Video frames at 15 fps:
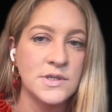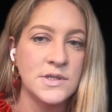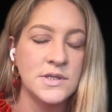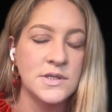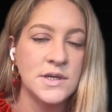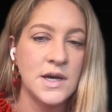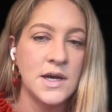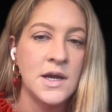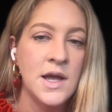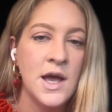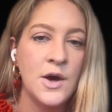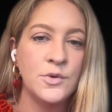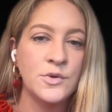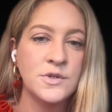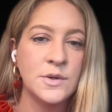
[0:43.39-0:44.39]
and a
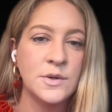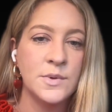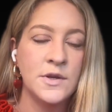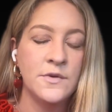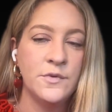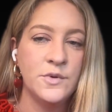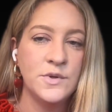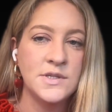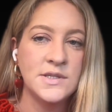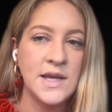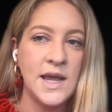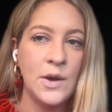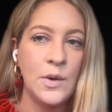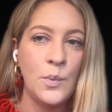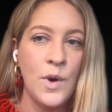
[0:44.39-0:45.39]
horse that we look forward to
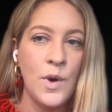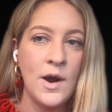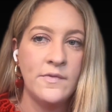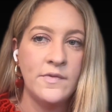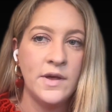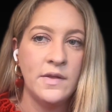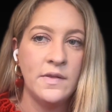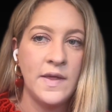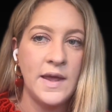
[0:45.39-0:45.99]
seeing wherever